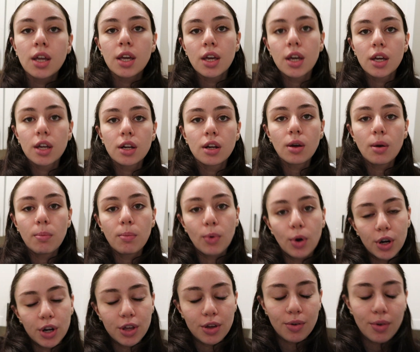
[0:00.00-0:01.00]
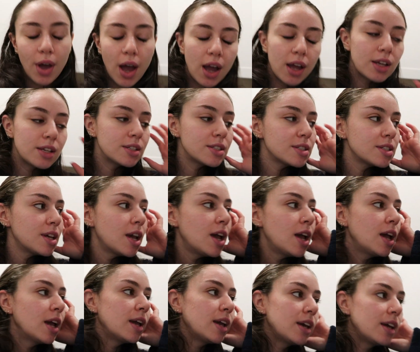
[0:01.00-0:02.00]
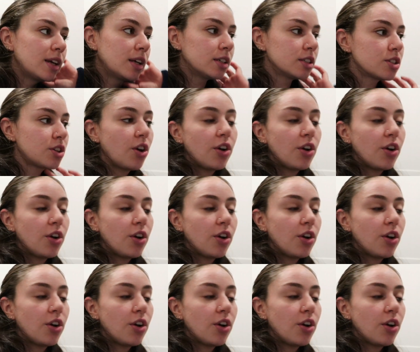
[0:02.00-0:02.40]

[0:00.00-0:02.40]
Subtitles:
Good morning, you guys. It is